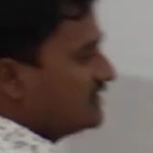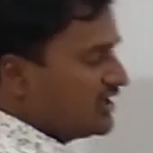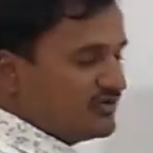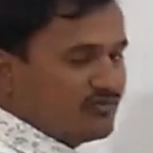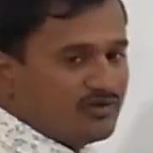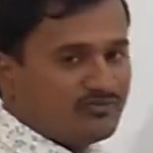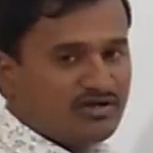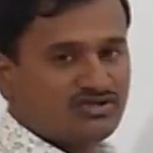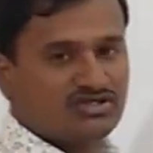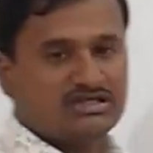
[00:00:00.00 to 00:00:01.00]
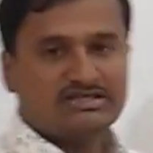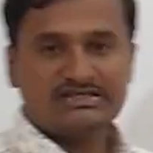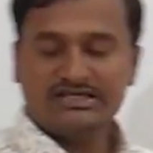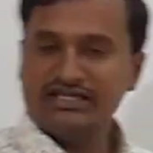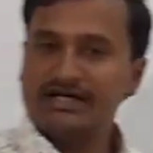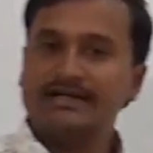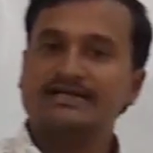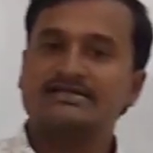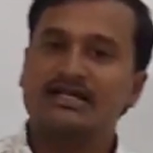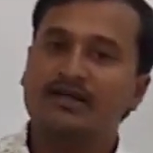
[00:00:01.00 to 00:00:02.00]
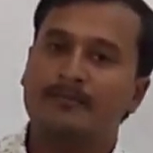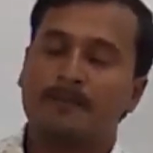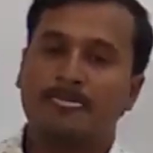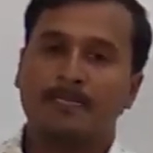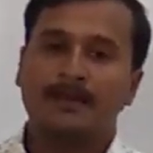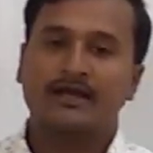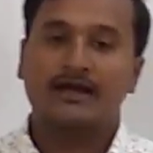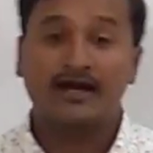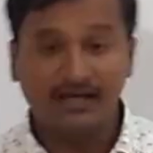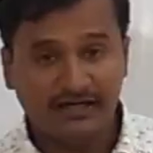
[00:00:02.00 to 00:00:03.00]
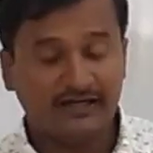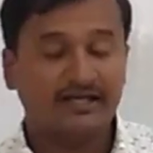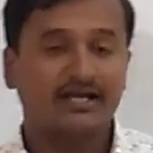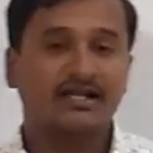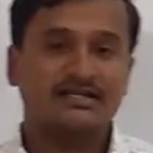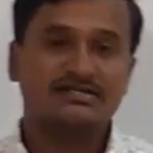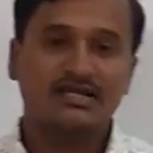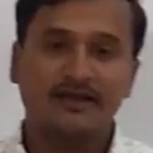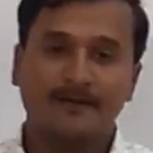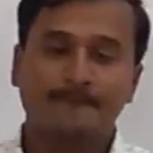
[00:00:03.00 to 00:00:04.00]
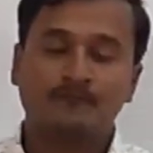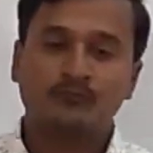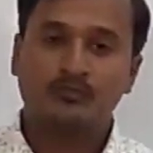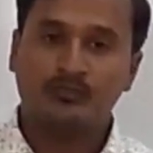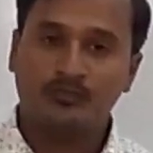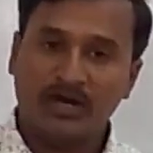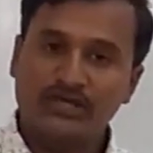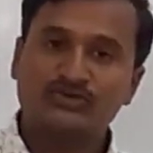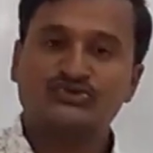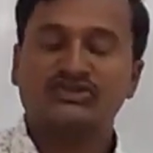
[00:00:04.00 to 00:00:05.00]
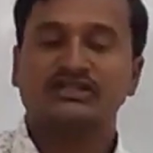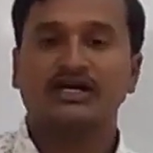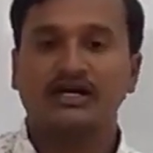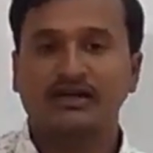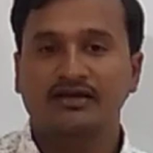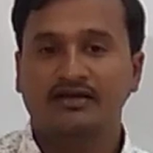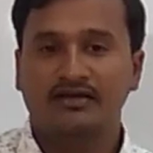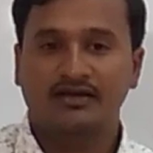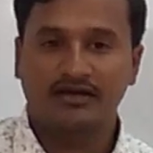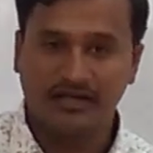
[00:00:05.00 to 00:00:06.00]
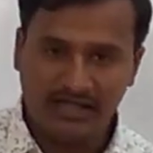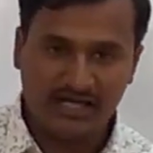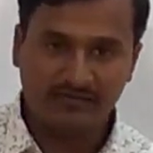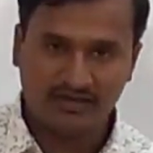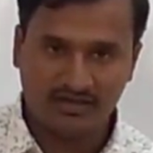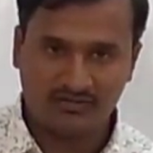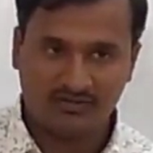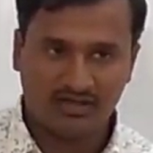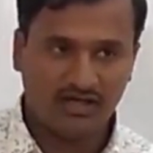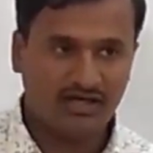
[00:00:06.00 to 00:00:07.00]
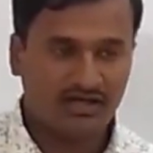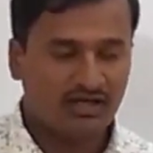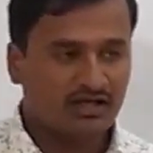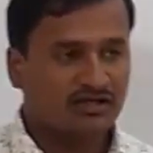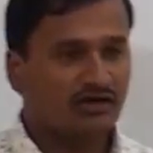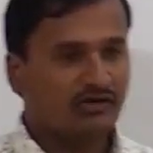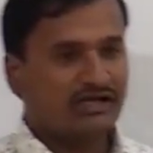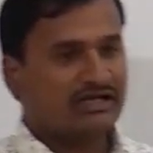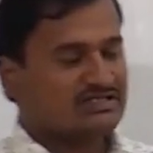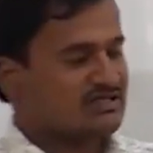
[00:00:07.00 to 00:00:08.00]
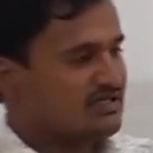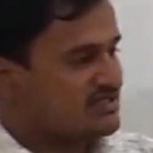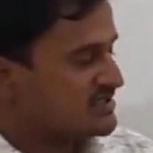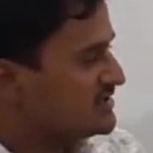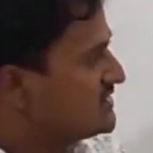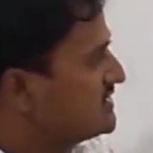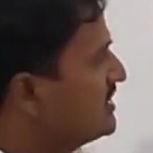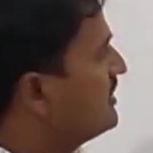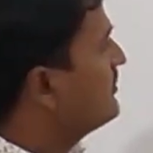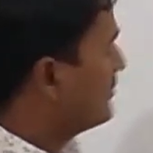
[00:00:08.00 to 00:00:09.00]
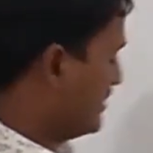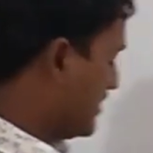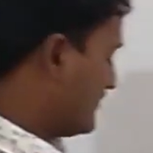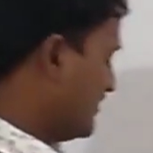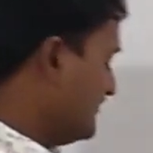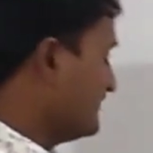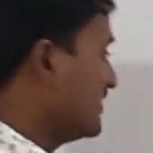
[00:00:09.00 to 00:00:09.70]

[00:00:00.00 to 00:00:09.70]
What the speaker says: the given function is increasing and decreasing? By using the derivative, right? Now let us discuss about that one.